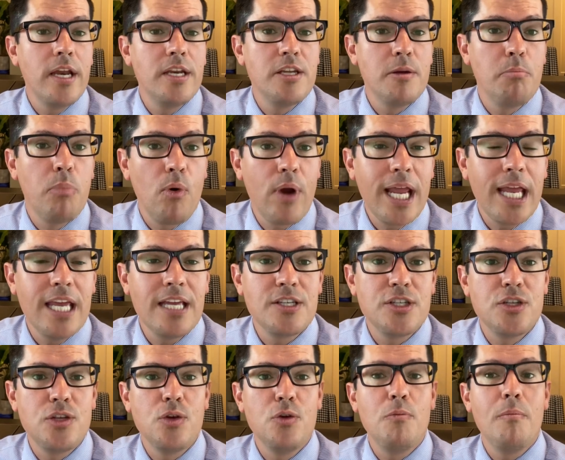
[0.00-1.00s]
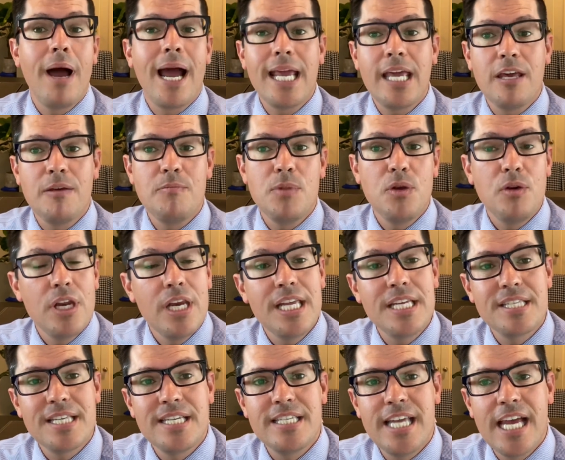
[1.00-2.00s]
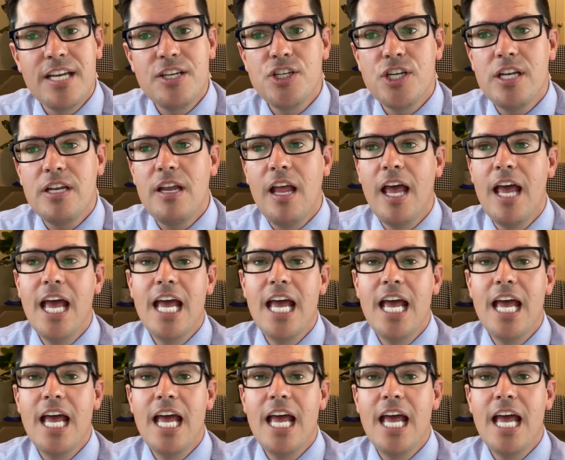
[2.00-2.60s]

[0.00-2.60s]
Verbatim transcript: to bring it to my community's attention